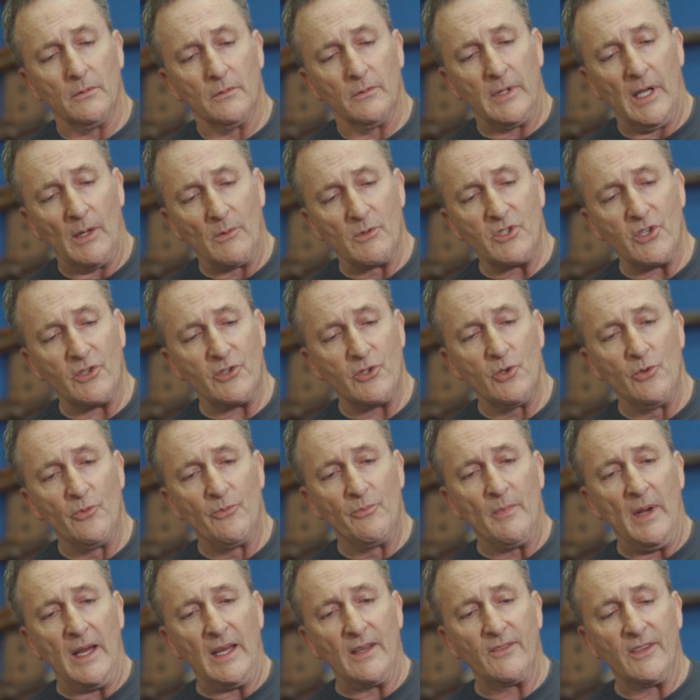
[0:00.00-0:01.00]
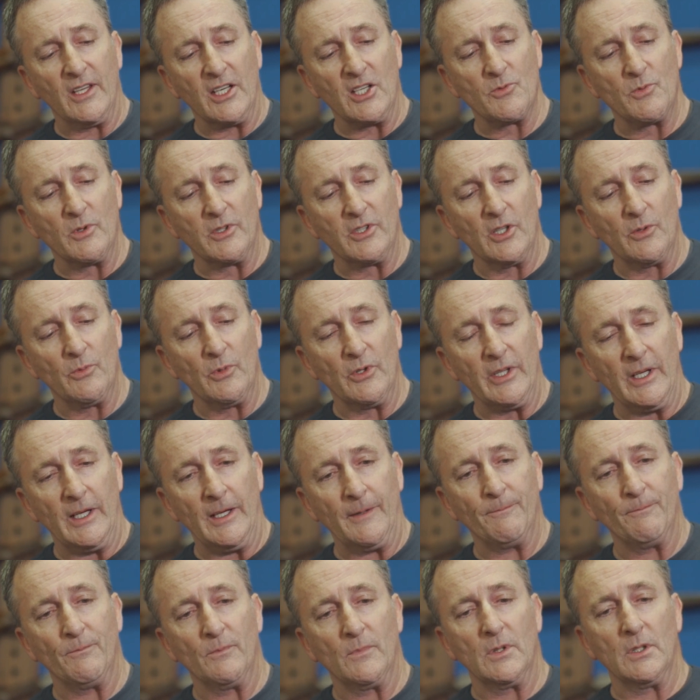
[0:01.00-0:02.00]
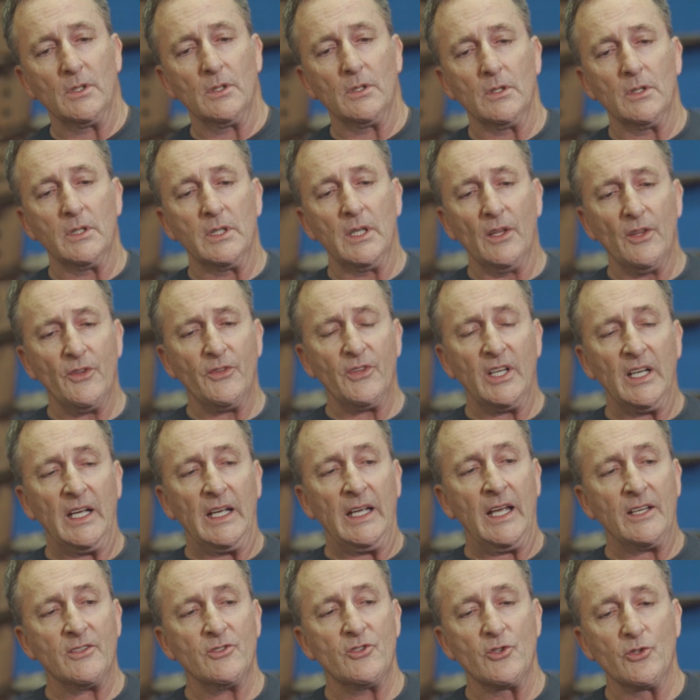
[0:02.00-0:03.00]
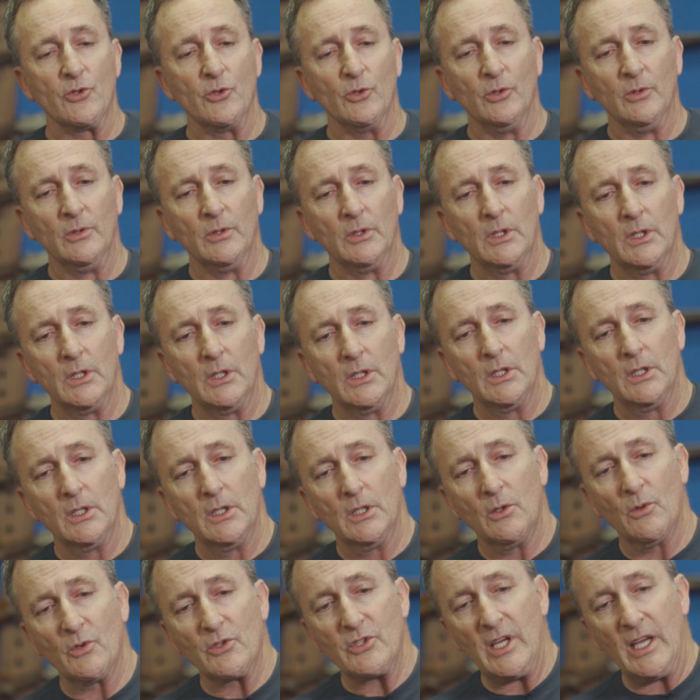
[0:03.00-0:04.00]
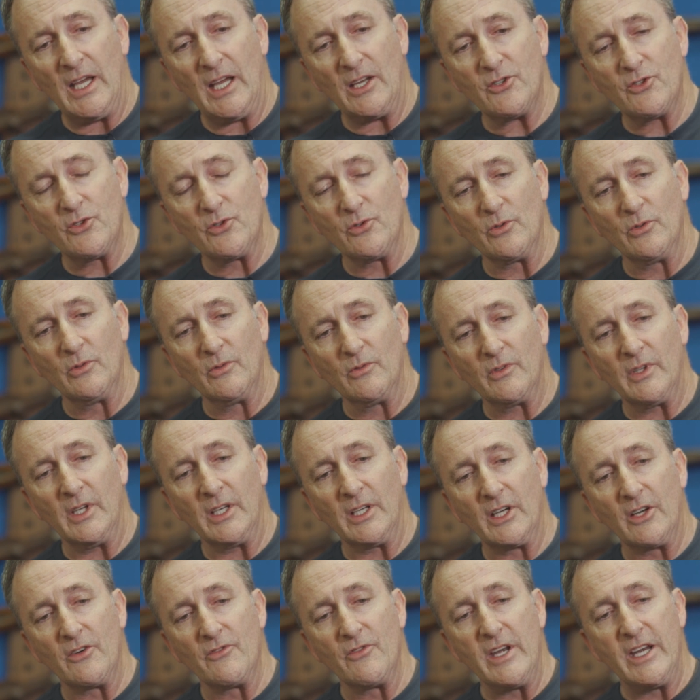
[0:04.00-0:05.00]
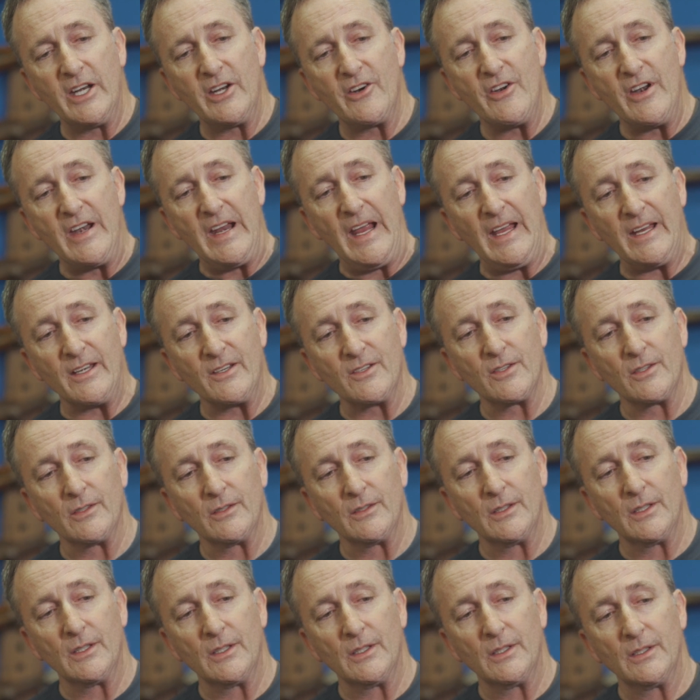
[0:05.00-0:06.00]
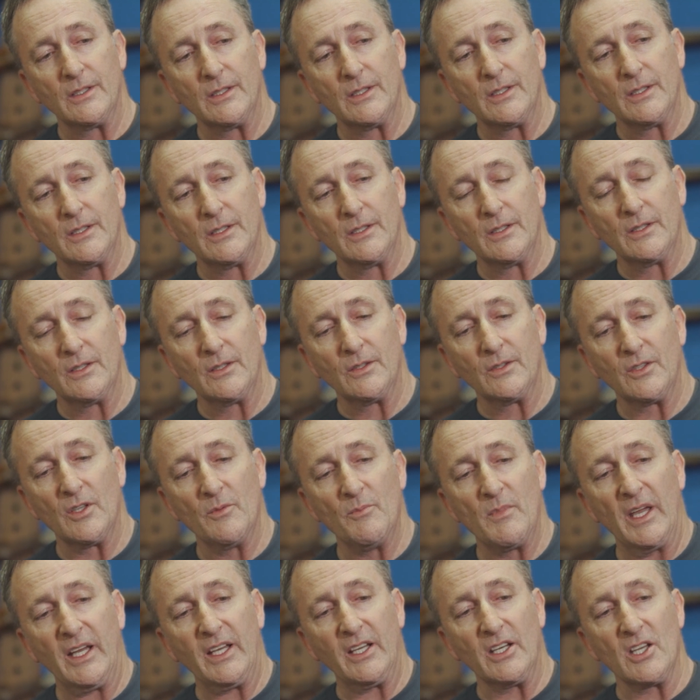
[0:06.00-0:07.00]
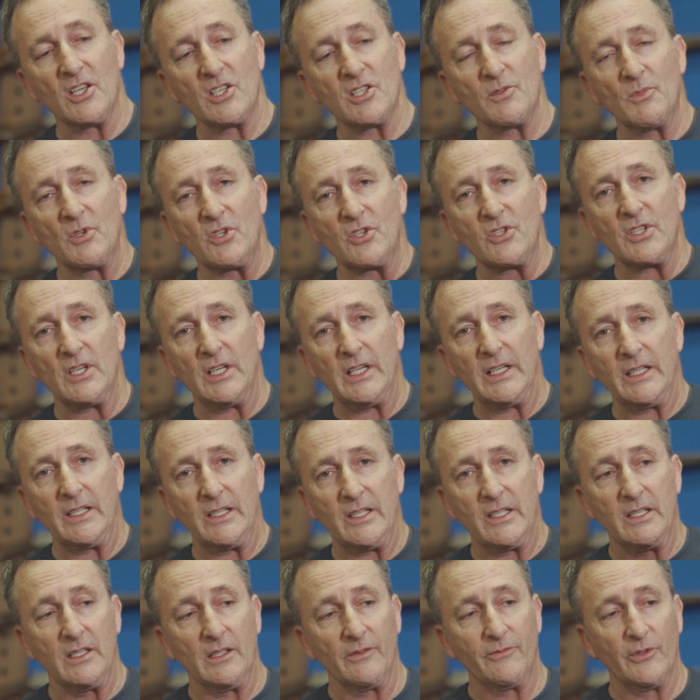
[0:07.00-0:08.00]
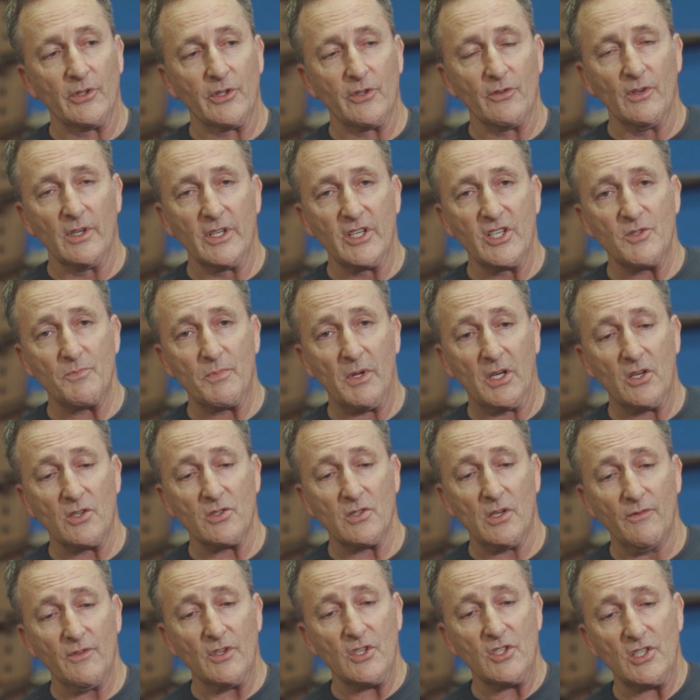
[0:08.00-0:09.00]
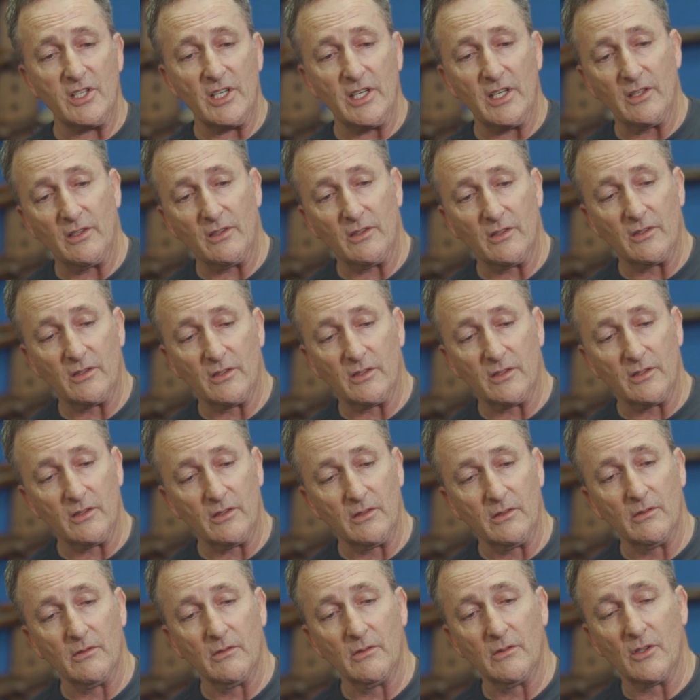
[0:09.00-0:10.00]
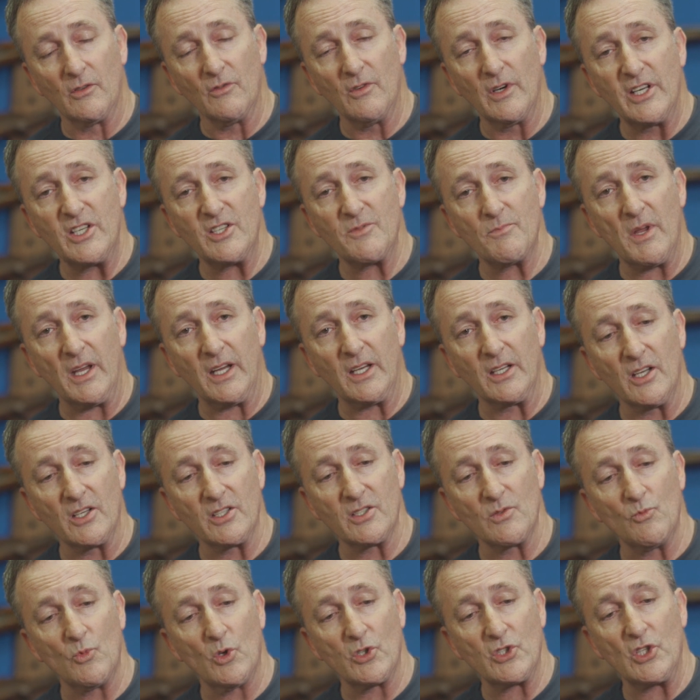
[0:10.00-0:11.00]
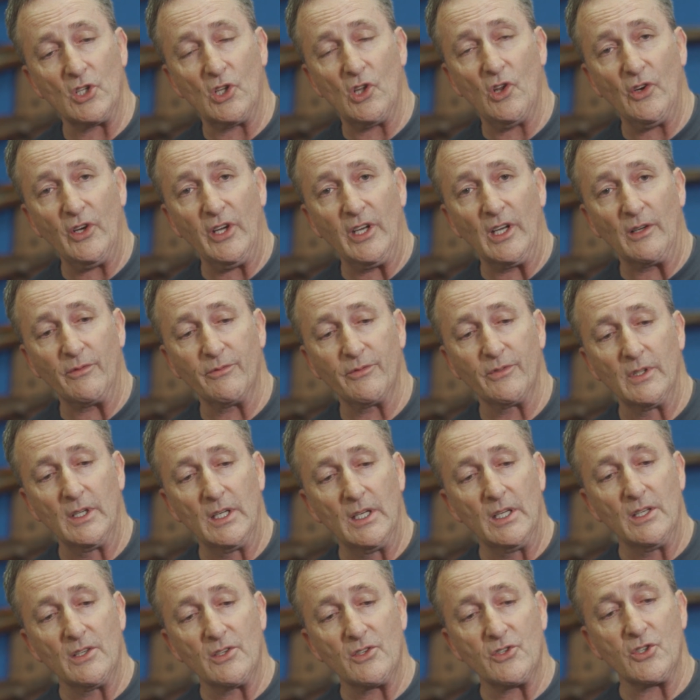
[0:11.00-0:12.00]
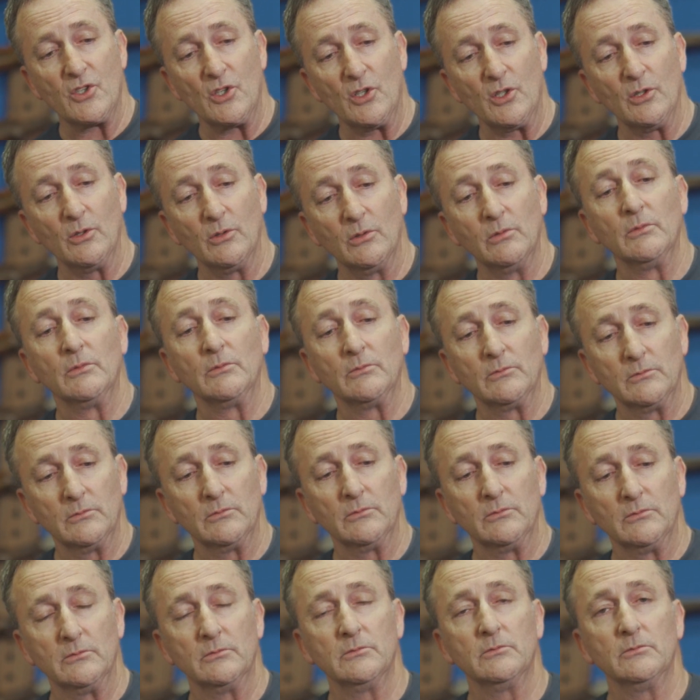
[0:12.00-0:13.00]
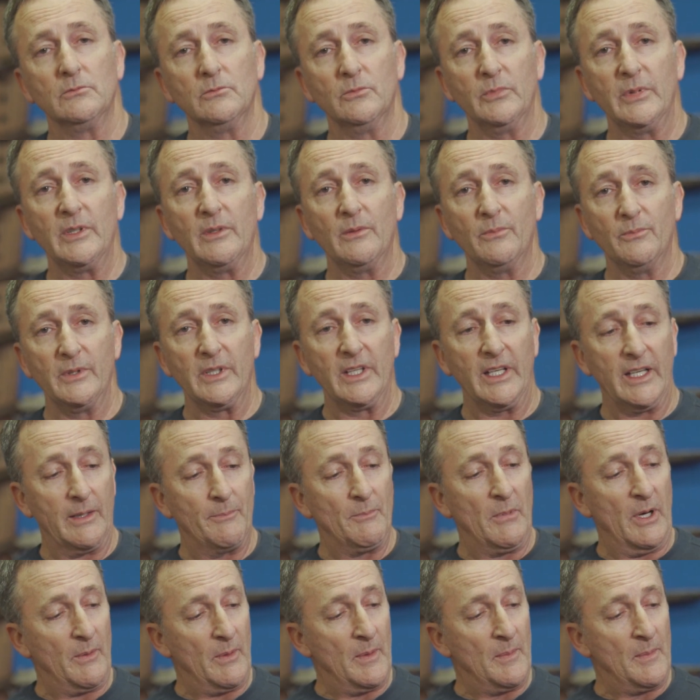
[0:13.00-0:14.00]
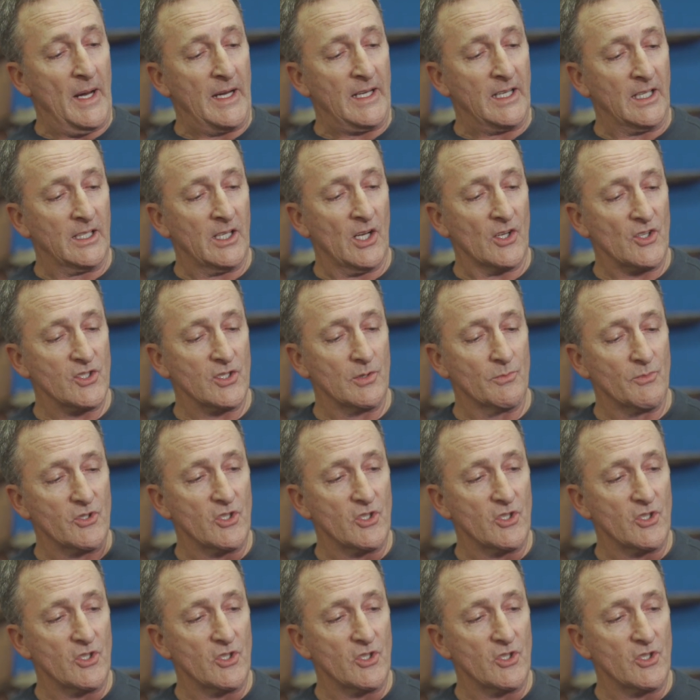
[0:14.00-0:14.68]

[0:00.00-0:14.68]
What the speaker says: that was the two main things we did with that. The other thing I had to do was I had to then recreate the mechanism inside here for the release, because obviously the release mechanism wasn't long enough. So we made a custom